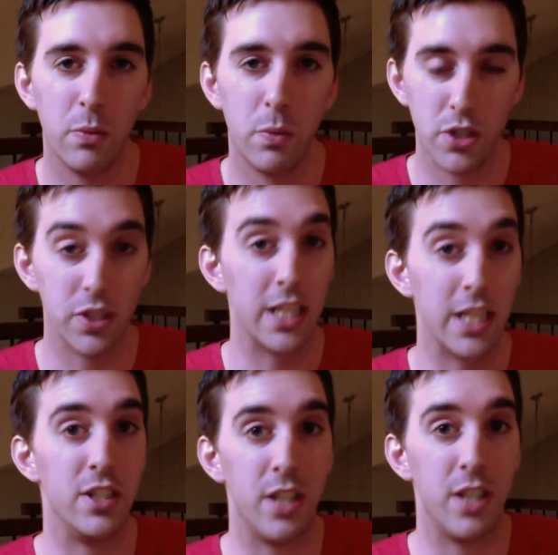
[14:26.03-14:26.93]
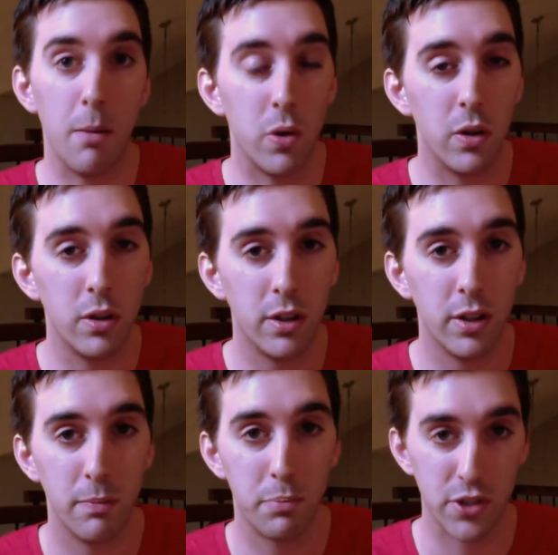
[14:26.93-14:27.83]
which is a double
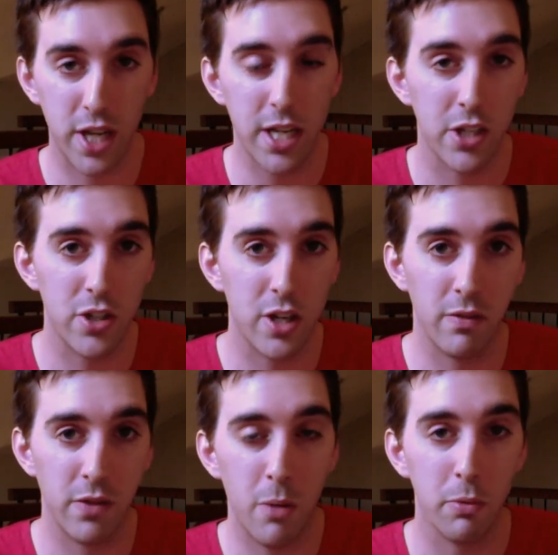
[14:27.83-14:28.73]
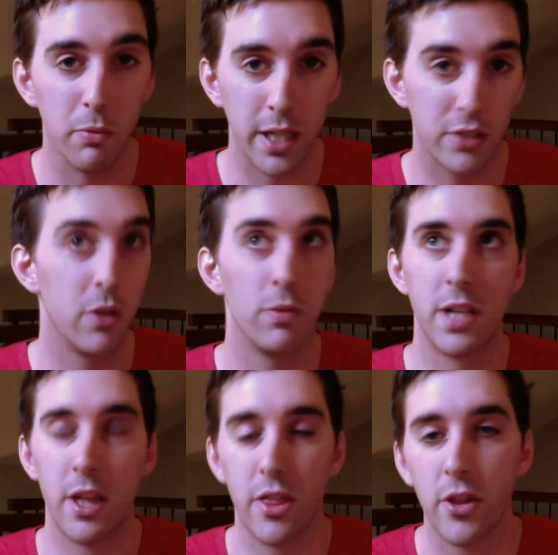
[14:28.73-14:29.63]
percentage of an open rate, so
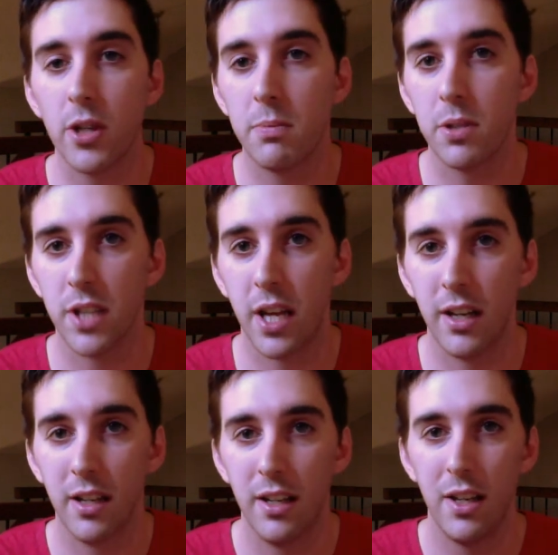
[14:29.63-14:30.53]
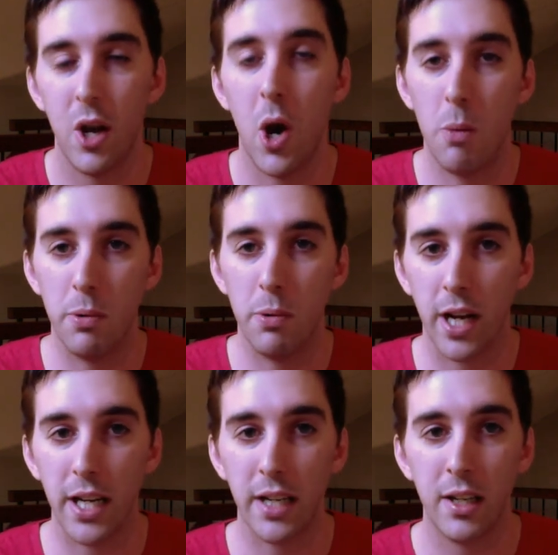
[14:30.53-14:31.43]
say 30% open
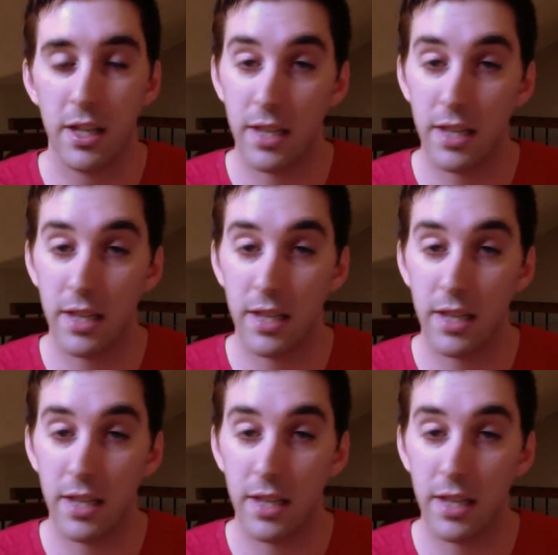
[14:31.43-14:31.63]
rate,